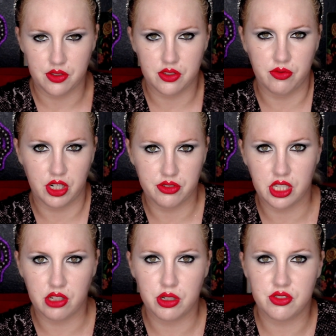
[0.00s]

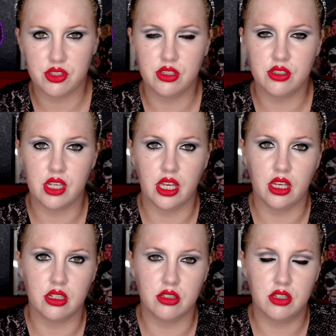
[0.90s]
Swarovski crystals,
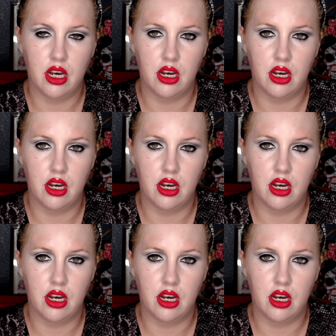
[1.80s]
and